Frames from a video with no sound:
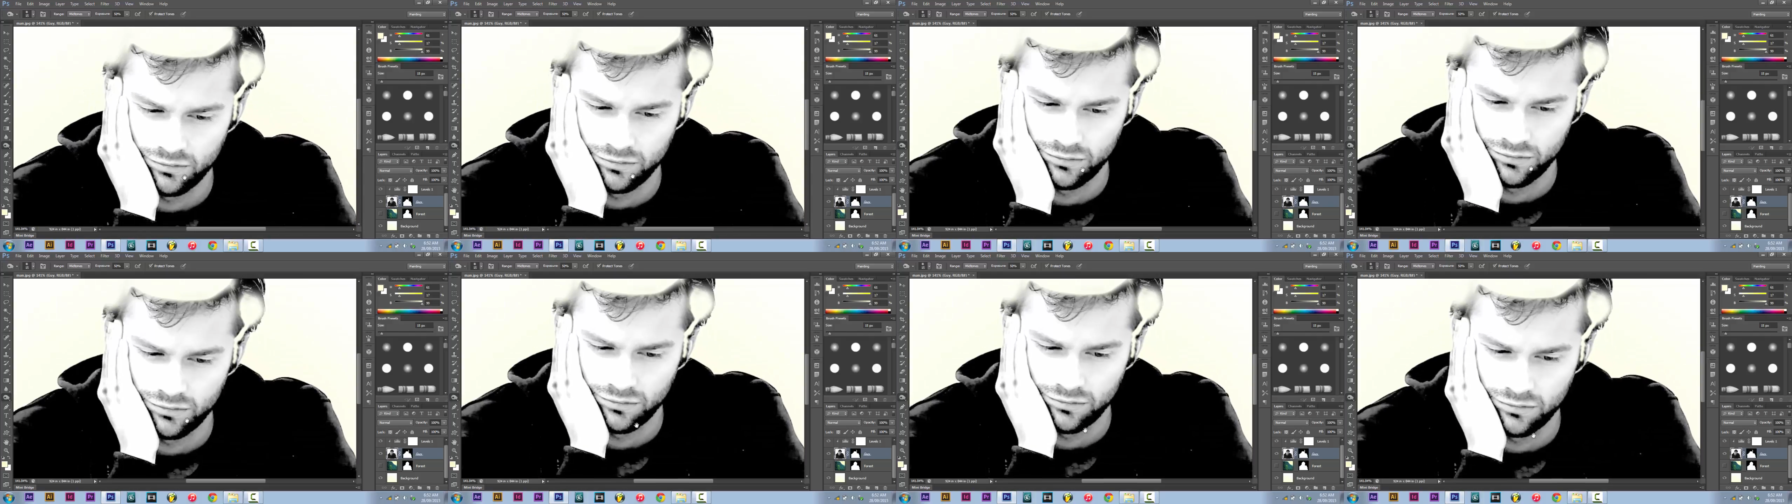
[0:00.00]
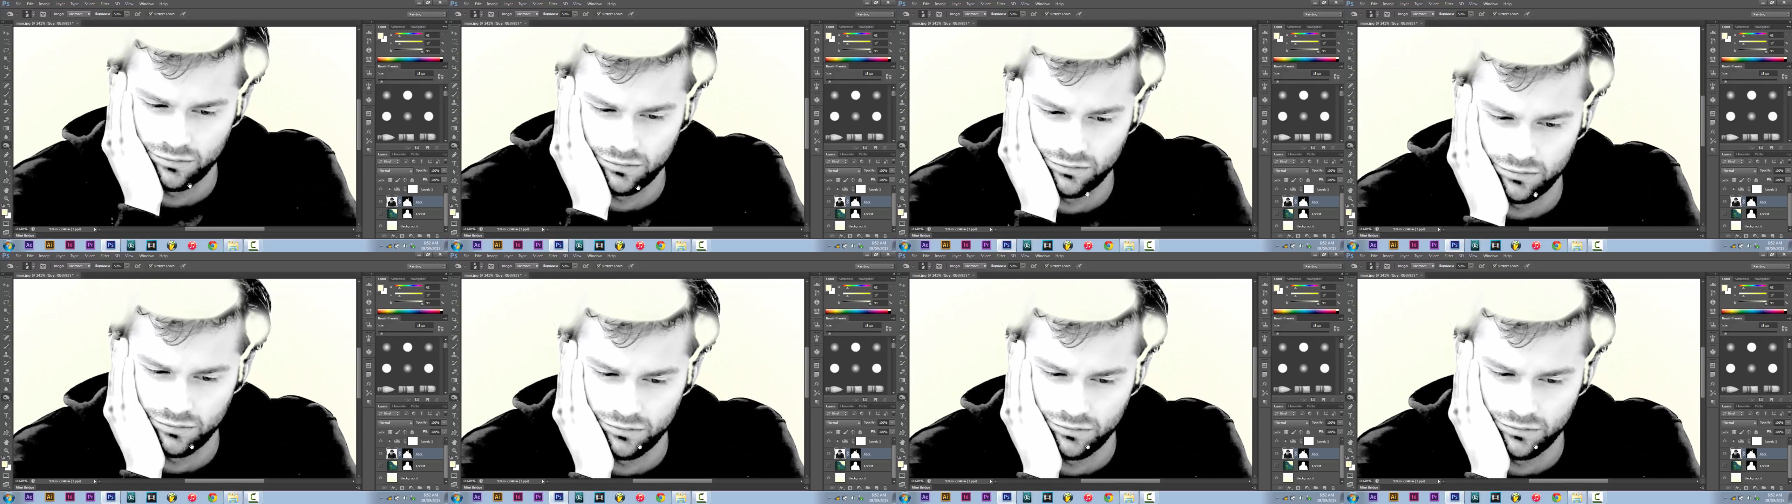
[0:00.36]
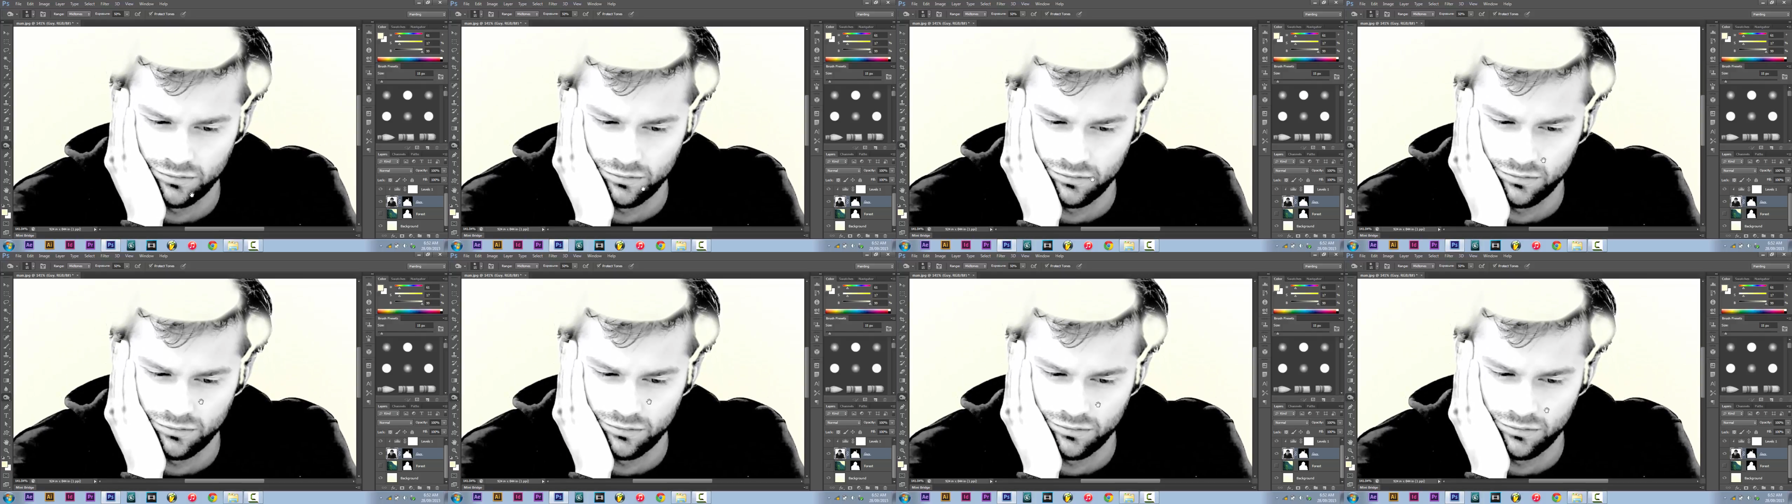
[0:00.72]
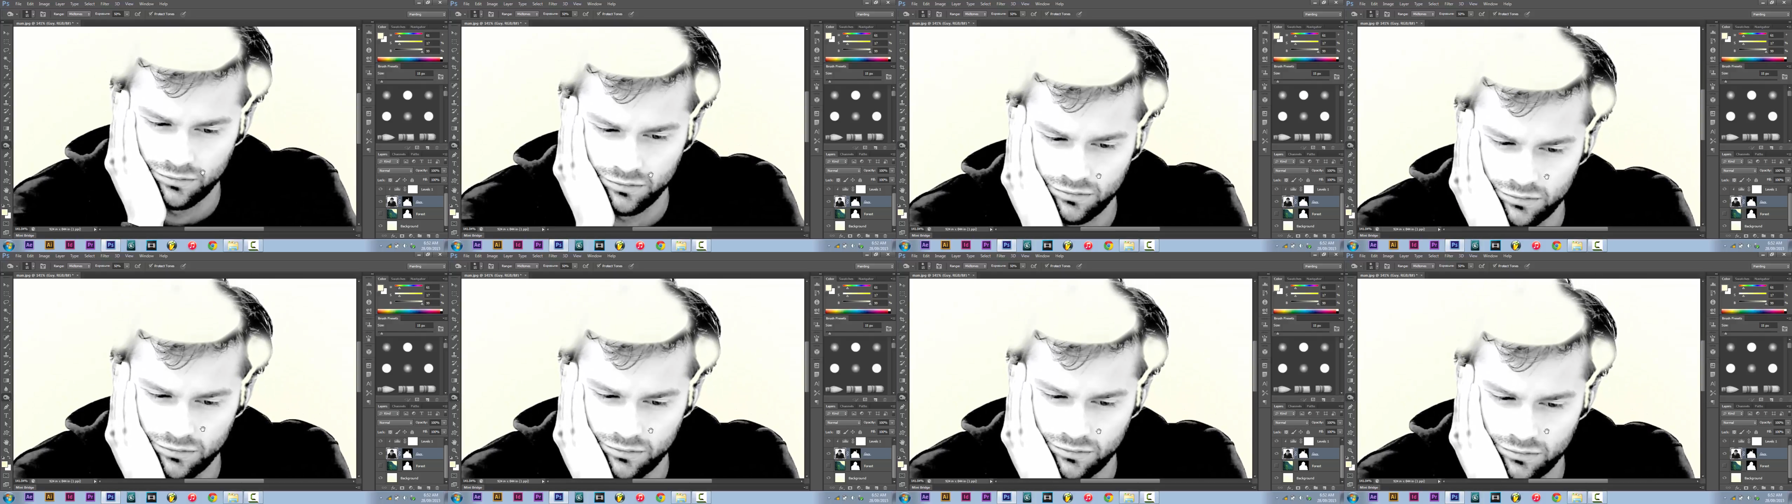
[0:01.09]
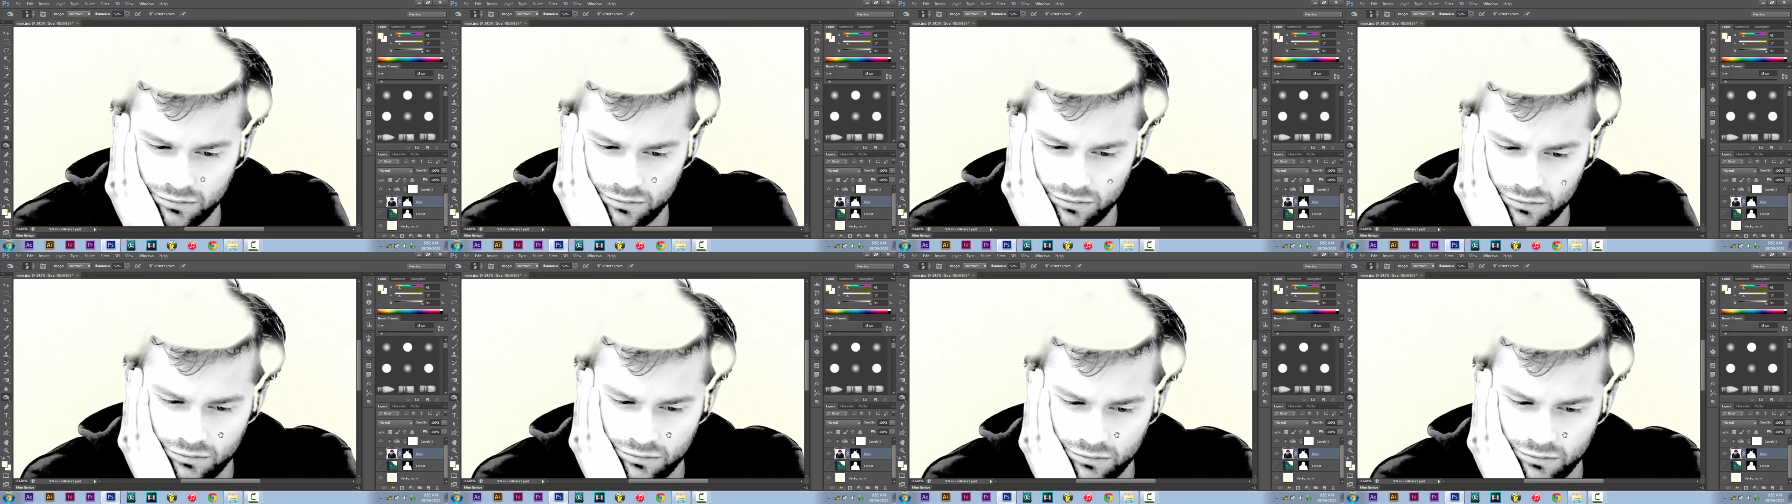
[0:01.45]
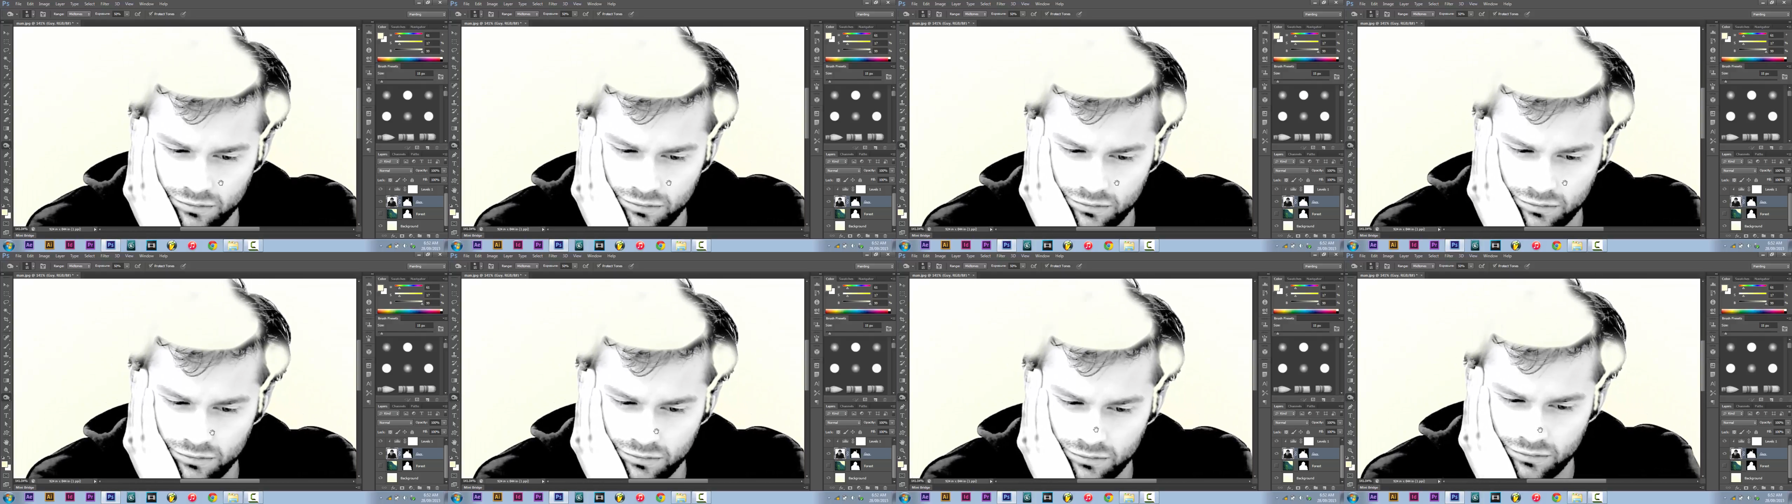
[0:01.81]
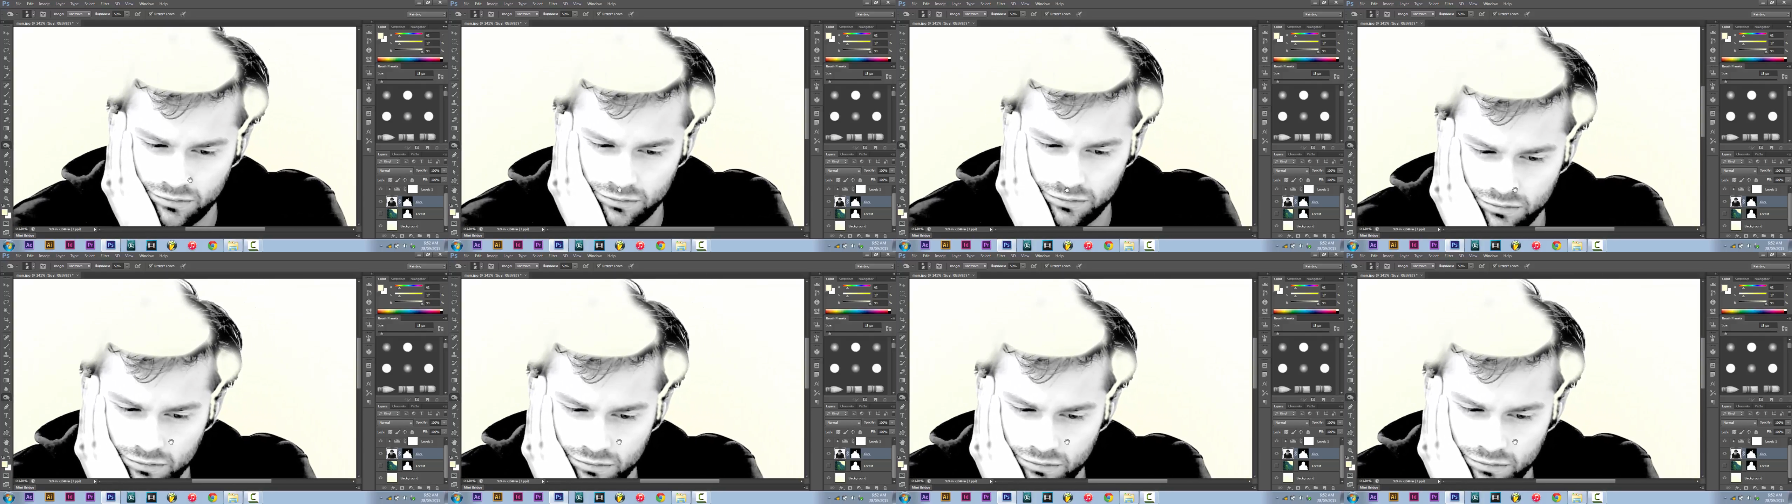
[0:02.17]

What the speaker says: as adventurous as we can be.